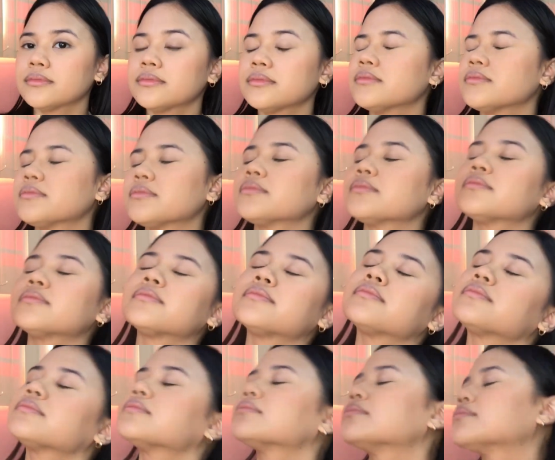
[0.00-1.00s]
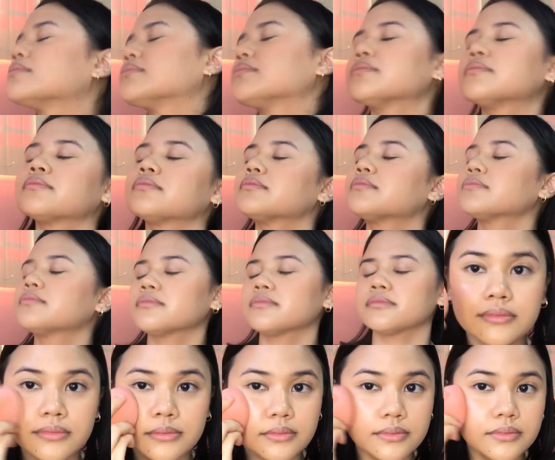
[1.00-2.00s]
So the way that I like to use this is
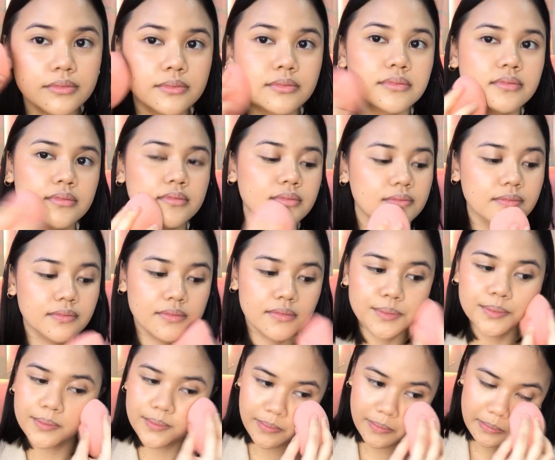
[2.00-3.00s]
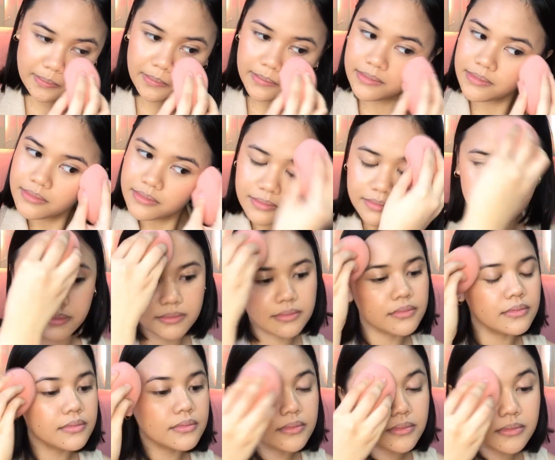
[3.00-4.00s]
I spray a generous amount on my face, and
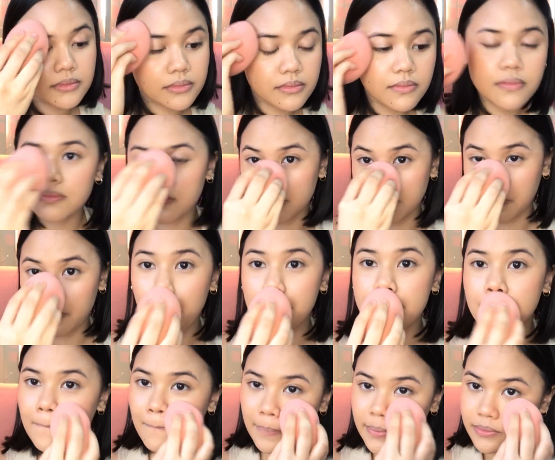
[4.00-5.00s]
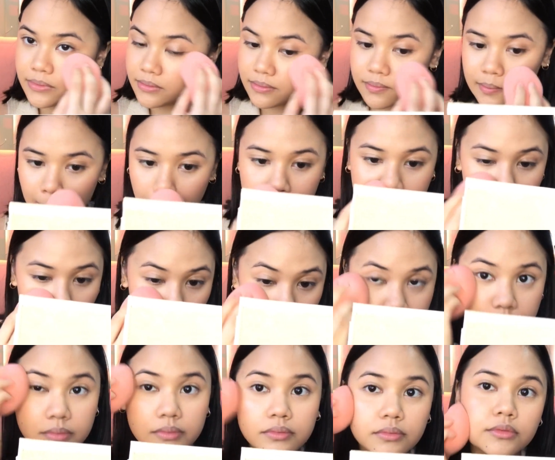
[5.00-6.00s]
then I go in with my sponge to press
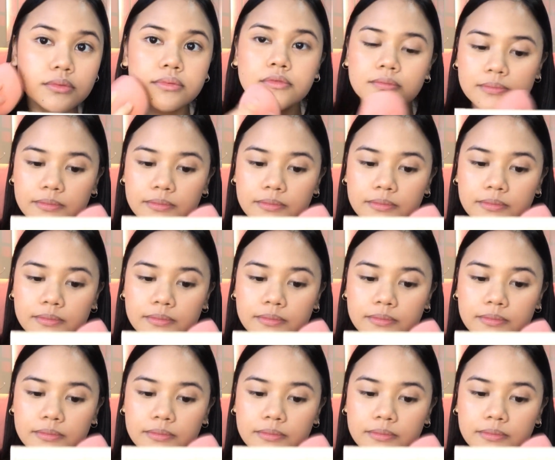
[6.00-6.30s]
the product